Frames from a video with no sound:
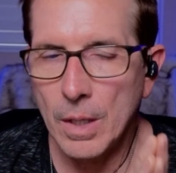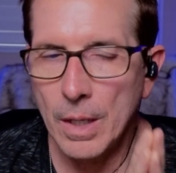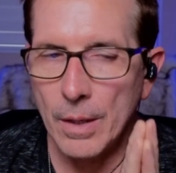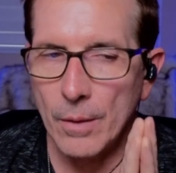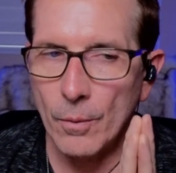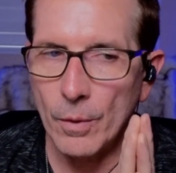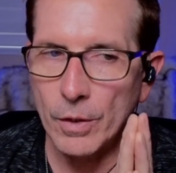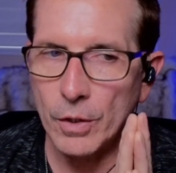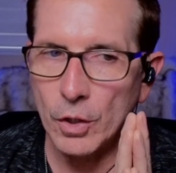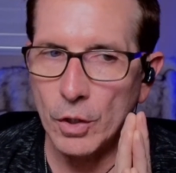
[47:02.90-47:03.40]

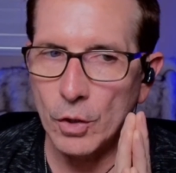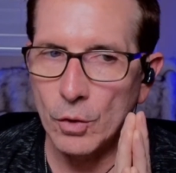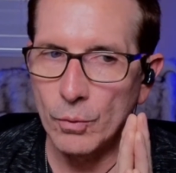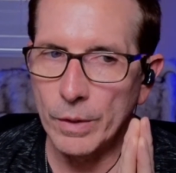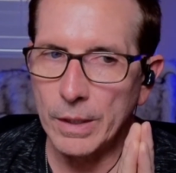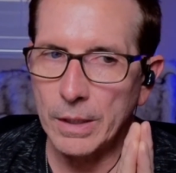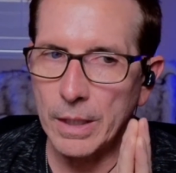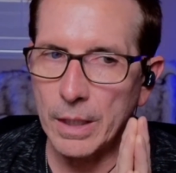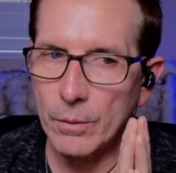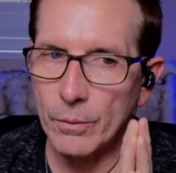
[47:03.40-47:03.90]
when you
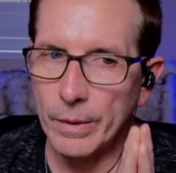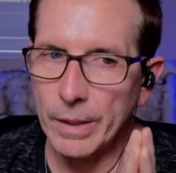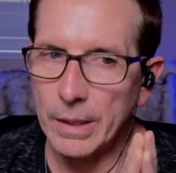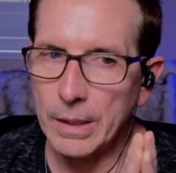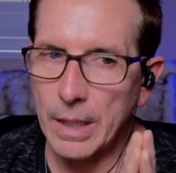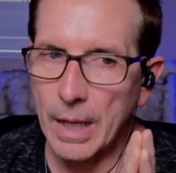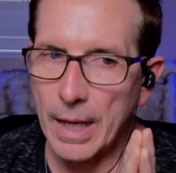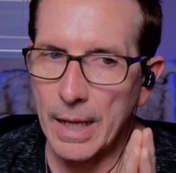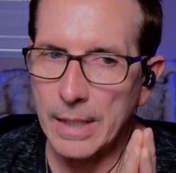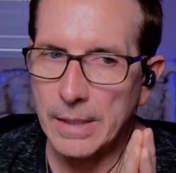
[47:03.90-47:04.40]
really
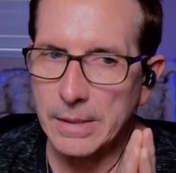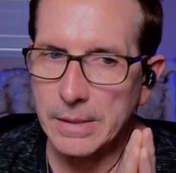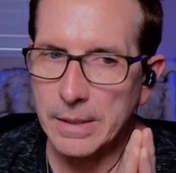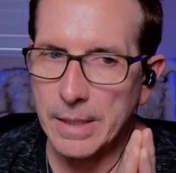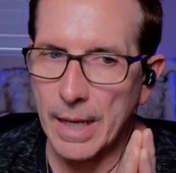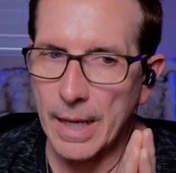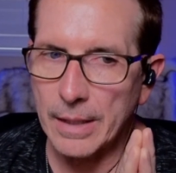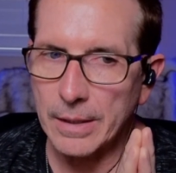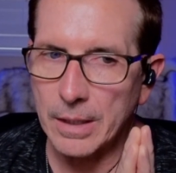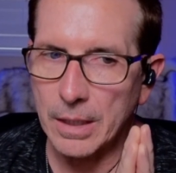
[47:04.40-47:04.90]
realize
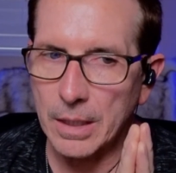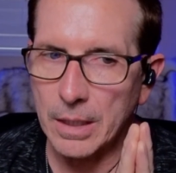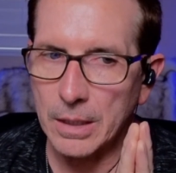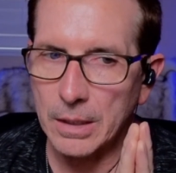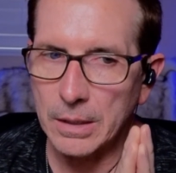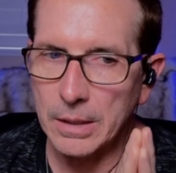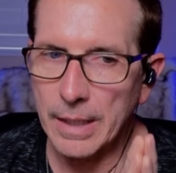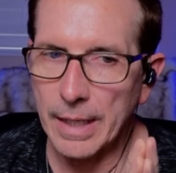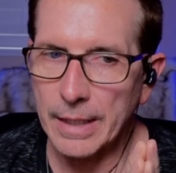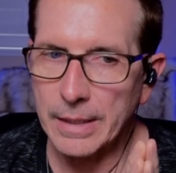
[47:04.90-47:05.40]
that the
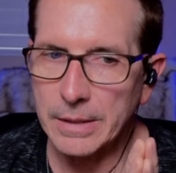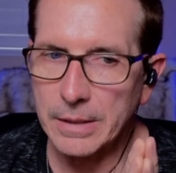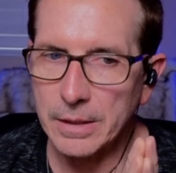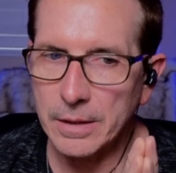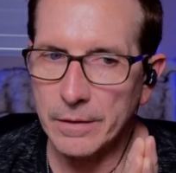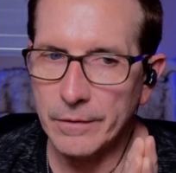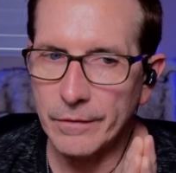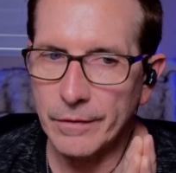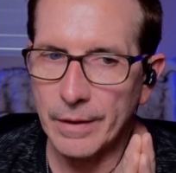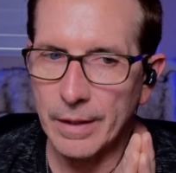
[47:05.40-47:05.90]

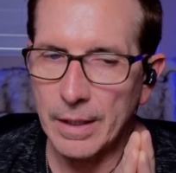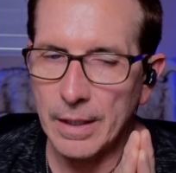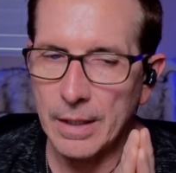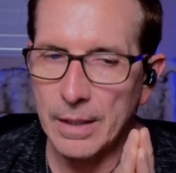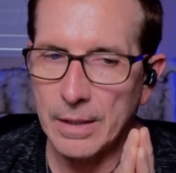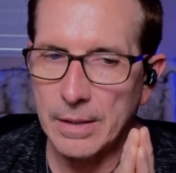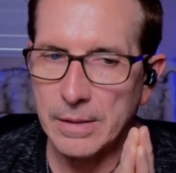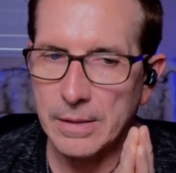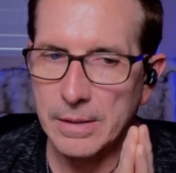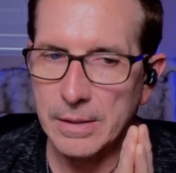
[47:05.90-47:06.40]
collective
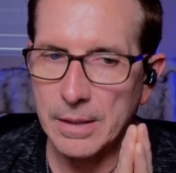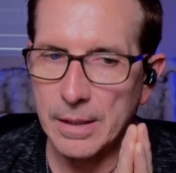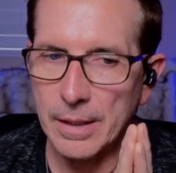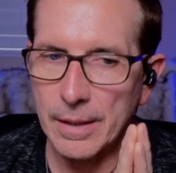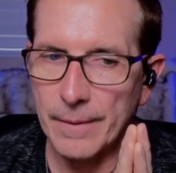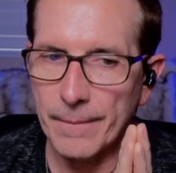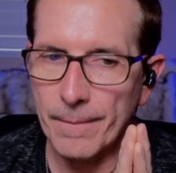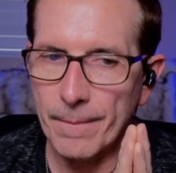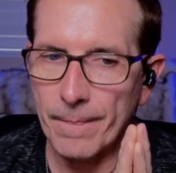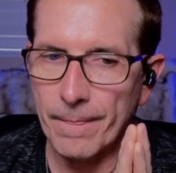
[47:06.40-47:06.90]
is
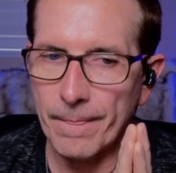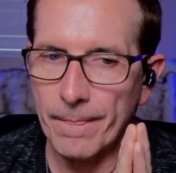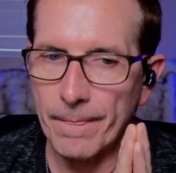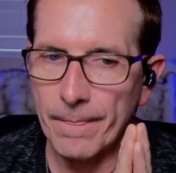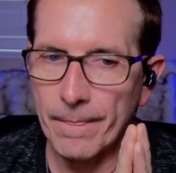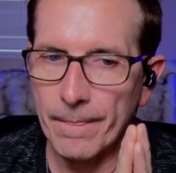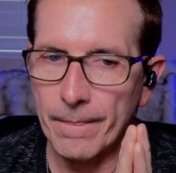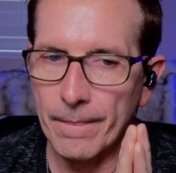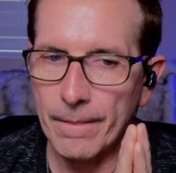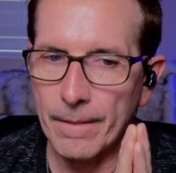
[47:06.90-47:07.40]

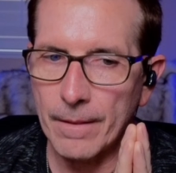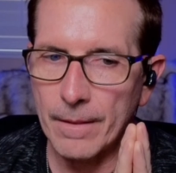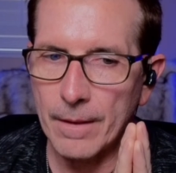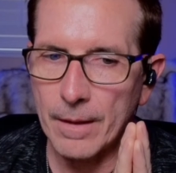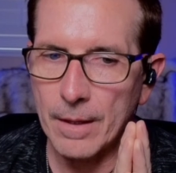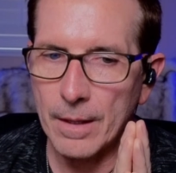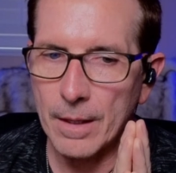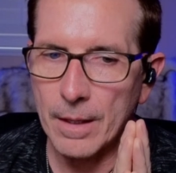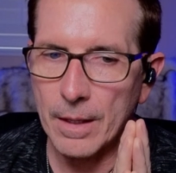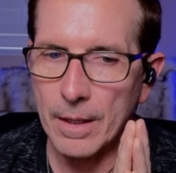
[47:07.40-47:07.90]

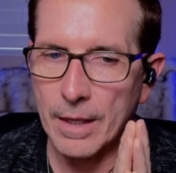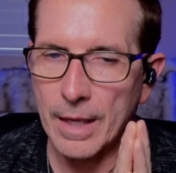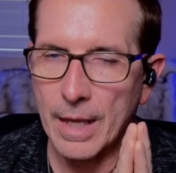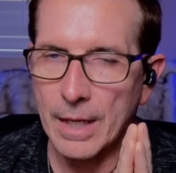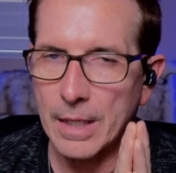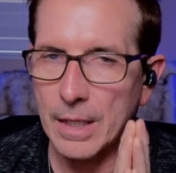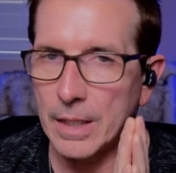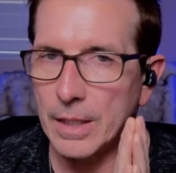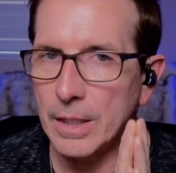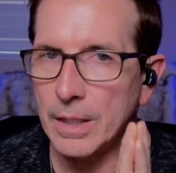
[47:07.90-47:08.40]
yet
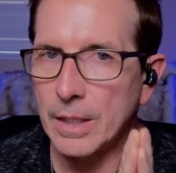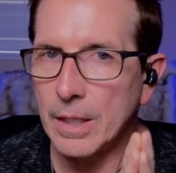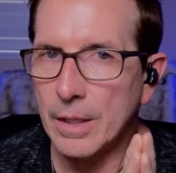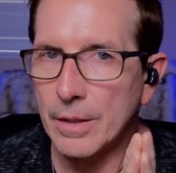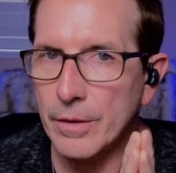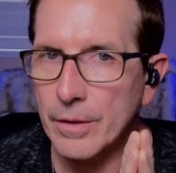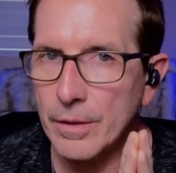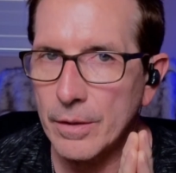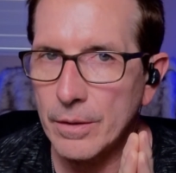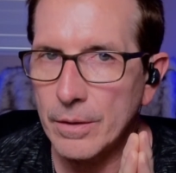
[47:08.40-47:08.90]

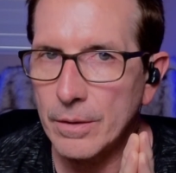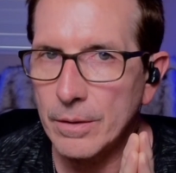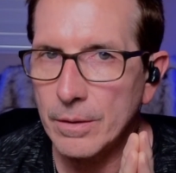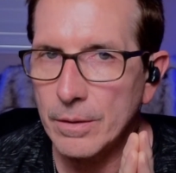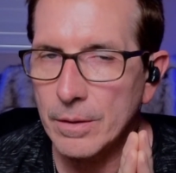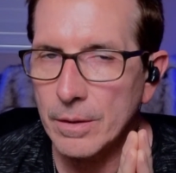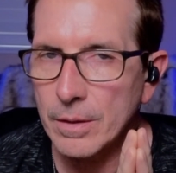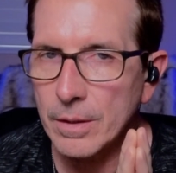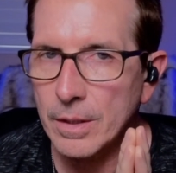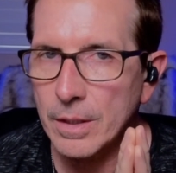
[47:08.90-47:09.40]
another
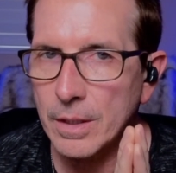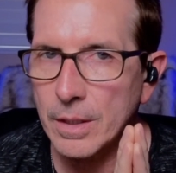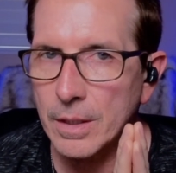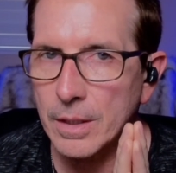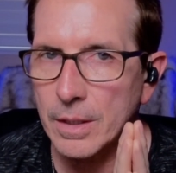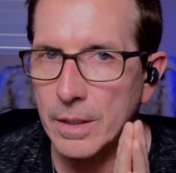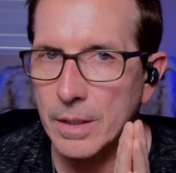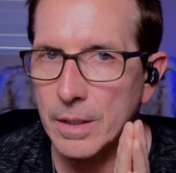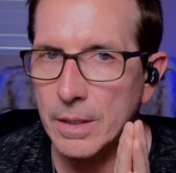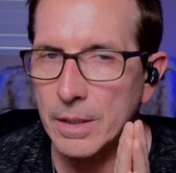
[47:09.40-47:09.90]

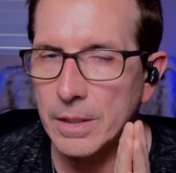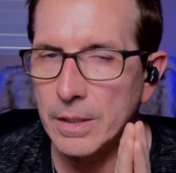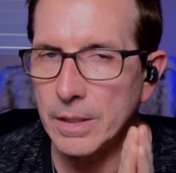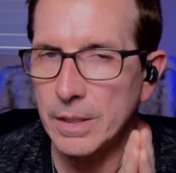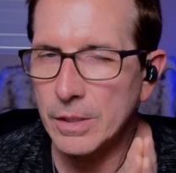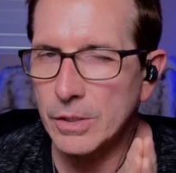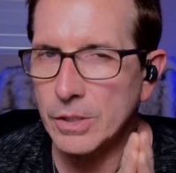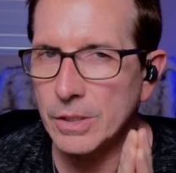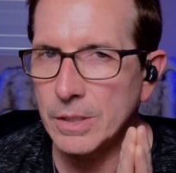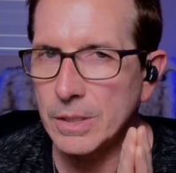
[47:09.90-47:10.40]

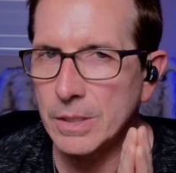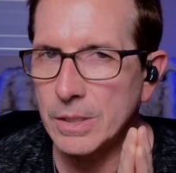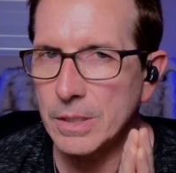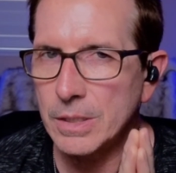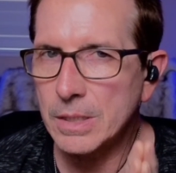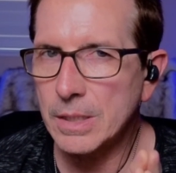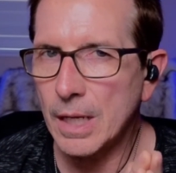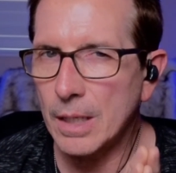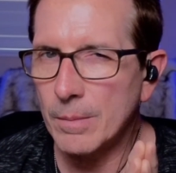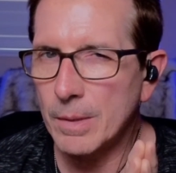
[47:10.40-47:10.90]
conditioned
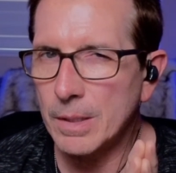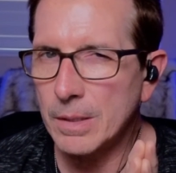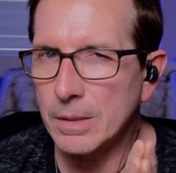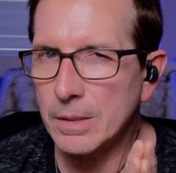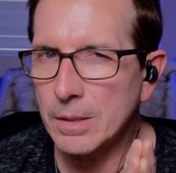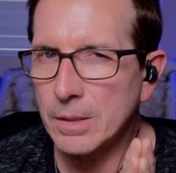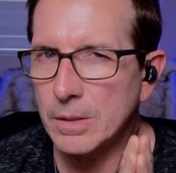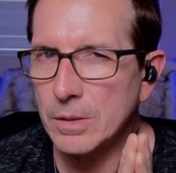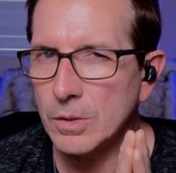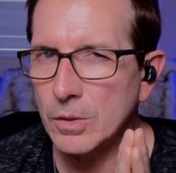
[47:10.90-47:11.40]
statement
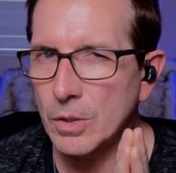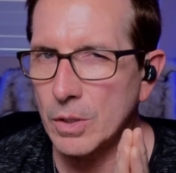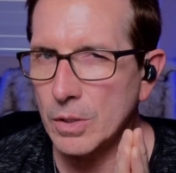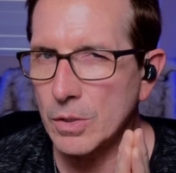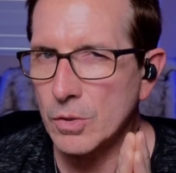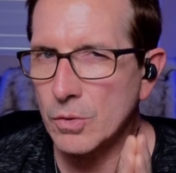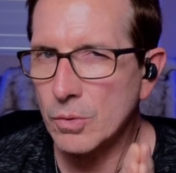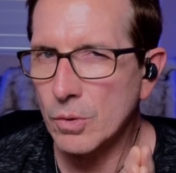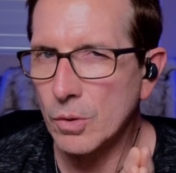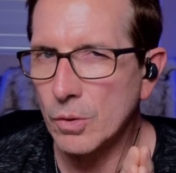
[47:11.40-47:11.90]
to
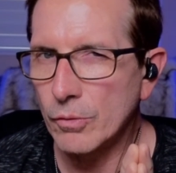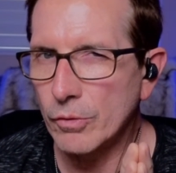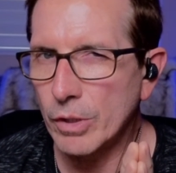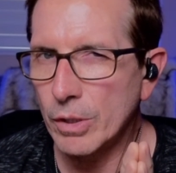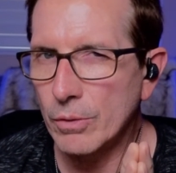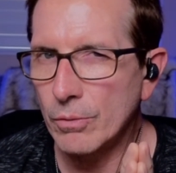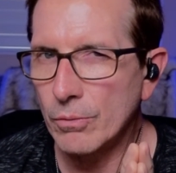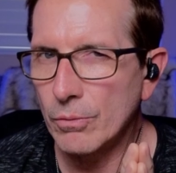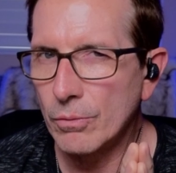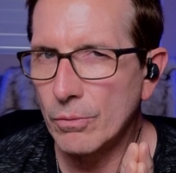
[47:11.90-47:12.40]
control you.